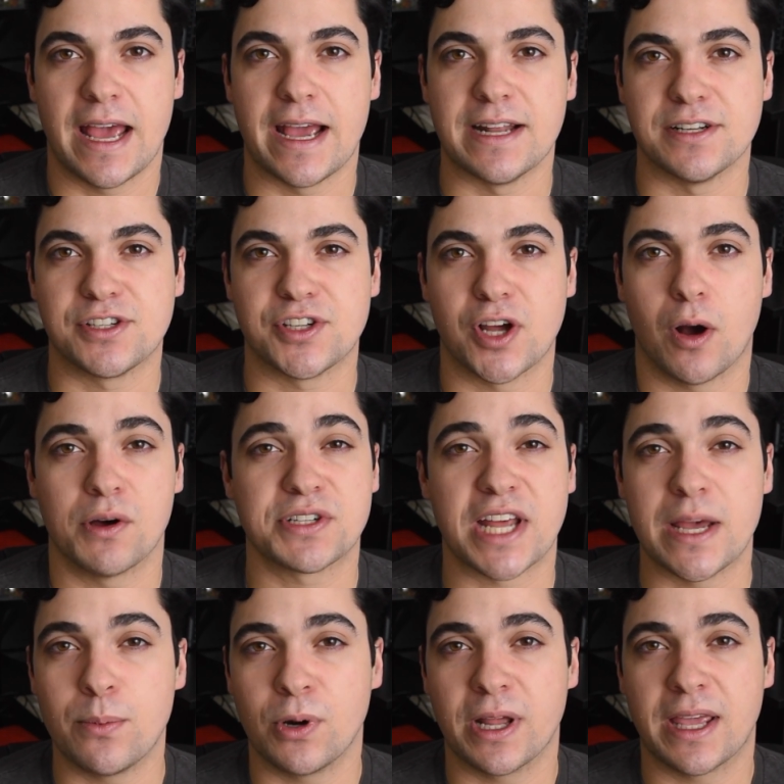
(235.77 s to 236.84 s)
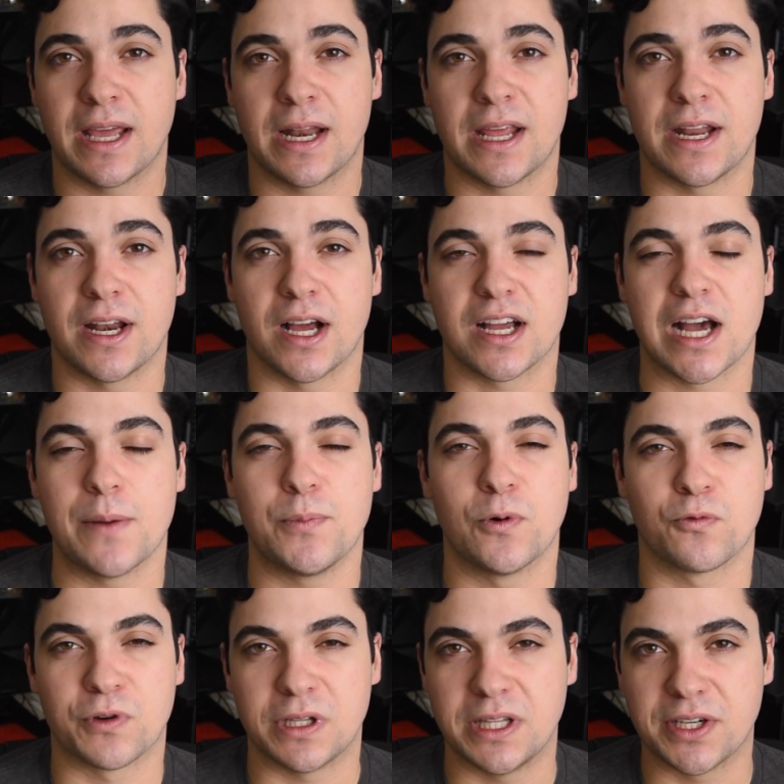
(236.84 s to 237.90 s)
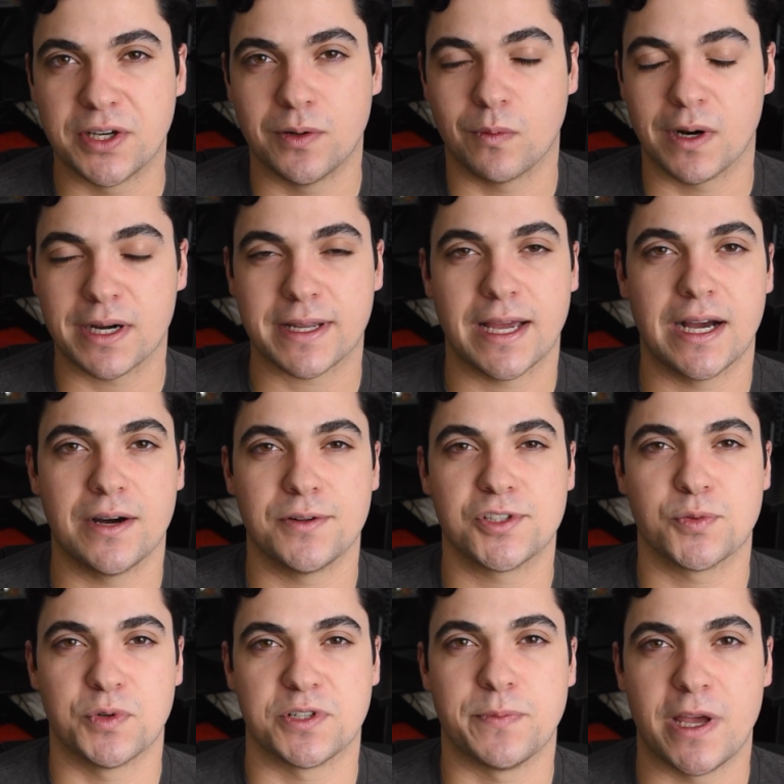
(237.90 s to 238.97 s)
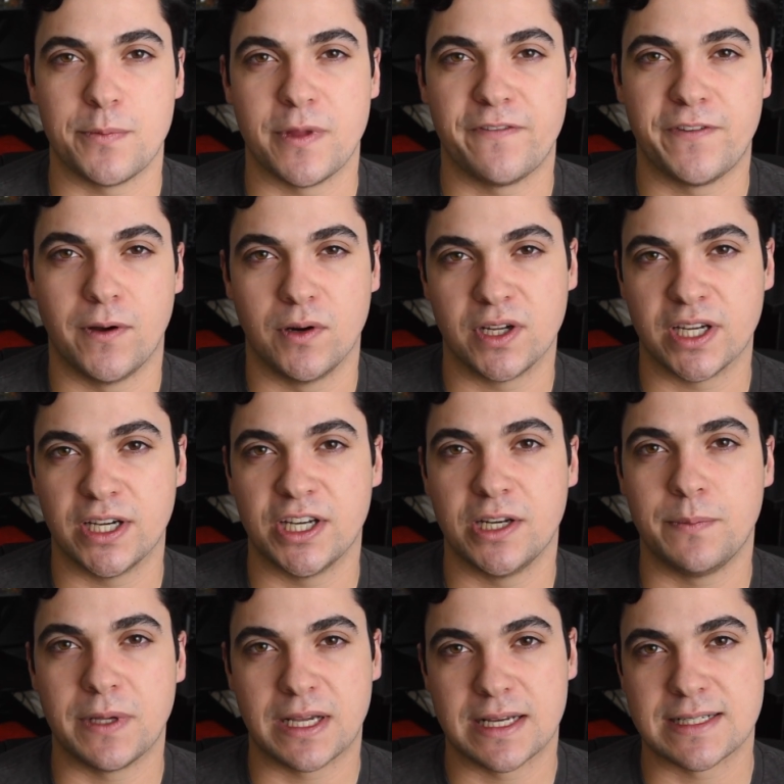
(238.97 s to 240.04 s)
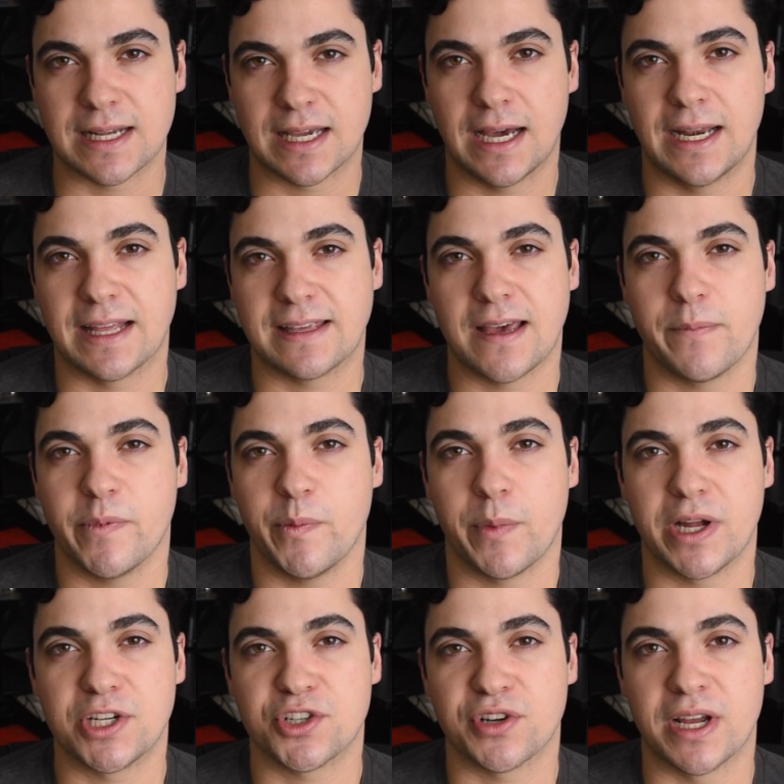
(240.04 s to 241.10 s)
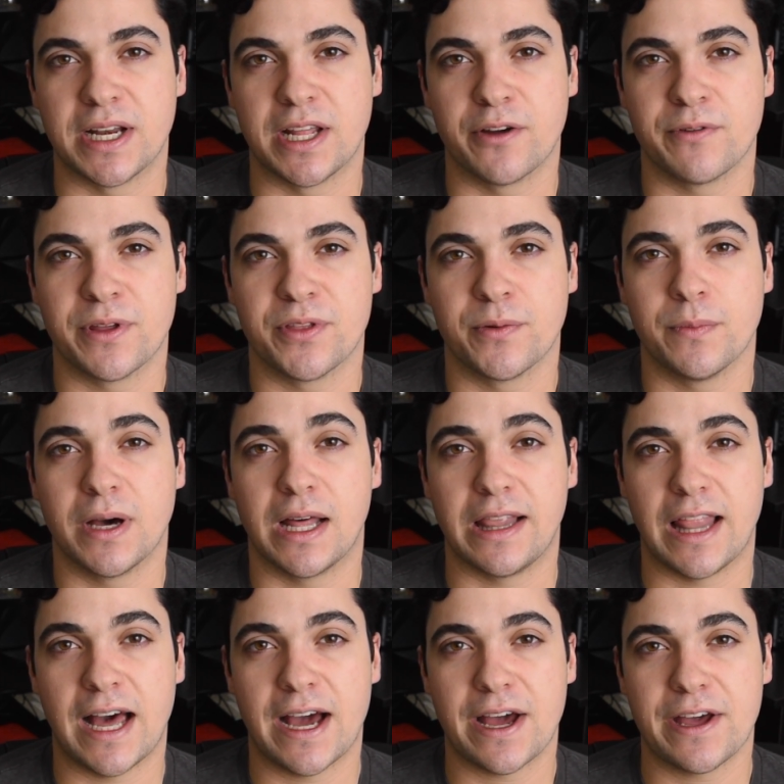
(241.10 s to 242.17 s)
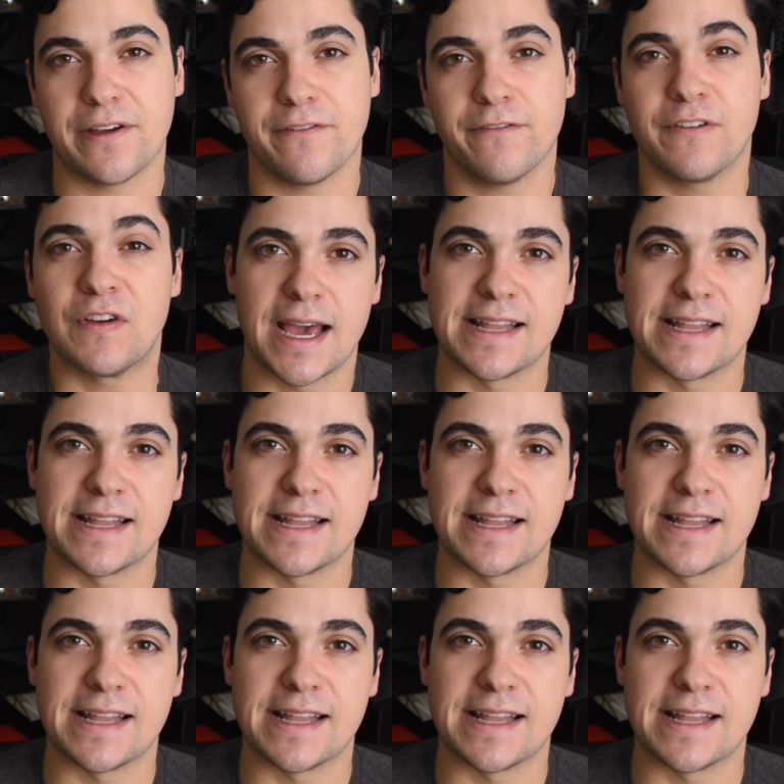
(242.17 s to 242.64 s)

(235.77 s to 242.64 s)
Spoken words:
And so I was able to get in a couple really good workouts, which made me feel good because I kind of kept my training rhythm alive.